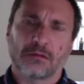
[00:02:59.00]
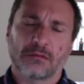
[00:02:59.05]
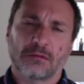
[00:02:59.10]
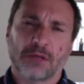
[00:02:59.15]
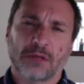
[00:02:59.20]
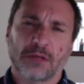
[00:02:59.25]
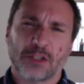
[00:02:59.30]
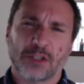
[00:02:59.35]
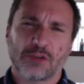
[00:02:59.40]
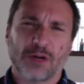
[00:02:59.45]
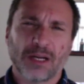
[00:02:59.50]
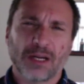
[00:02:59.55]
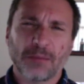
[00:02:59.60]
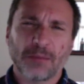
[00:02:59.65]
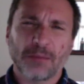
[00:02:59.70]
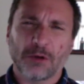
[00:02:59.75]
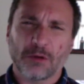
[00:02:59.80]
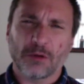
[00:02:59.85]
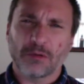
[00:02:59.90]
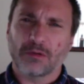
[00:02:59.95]
trying to
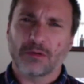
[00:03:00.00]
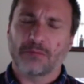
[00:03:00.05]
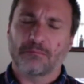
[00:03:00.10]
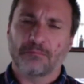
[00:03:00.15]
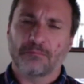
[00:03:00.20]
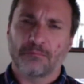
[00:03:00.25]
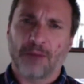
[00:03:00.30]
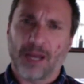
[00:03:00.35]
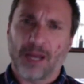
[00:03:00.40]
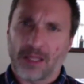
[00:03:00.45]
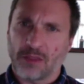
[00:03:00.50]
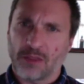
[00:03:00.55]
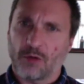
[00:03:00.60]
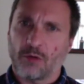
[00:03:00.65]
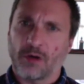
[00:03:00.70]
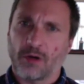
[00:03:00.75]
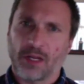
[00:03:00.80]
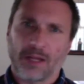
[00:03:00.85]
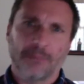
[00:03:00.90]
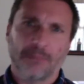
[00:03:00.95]
build my
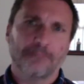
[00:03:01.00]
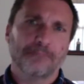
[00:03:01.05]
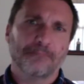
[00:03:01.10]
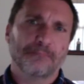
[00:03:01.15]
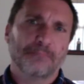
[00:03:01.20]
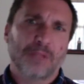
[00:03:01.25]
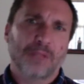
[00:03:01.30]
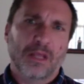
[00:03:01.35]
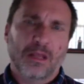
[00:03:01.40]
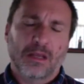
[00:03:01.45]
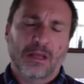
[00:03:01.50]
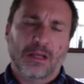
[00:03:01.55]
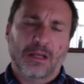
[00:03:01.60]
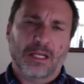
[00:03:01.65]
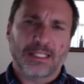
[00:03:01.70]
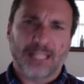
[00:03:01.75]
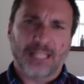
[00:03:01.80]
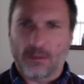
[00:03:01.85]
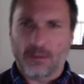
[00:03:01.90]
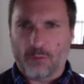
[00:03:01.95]
authority,
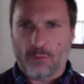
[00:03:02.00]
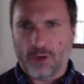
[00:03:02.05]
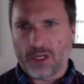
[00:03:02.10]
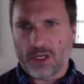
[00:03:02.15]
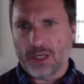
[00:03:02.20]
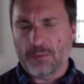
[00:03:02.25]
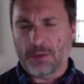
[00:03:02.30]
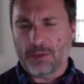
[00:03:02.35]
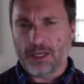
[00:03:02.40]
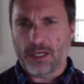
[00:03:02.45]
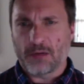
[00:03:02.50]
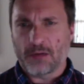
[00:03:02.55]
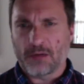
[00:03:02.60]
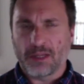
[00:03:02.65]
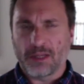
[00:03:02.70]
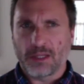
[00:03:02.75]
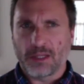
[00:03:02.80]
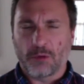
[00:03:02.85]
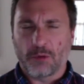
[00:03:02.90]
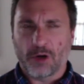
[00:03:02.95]
because I didn't want anybody to
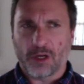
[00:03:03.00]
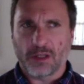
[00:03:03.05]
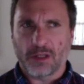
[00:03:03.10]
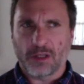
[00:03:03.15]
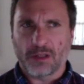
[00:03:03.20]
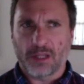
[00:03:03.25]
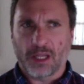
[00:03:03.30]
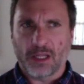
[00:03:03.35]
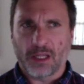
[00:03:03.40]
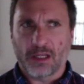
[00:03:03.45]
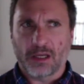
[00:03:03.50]
read the book and think,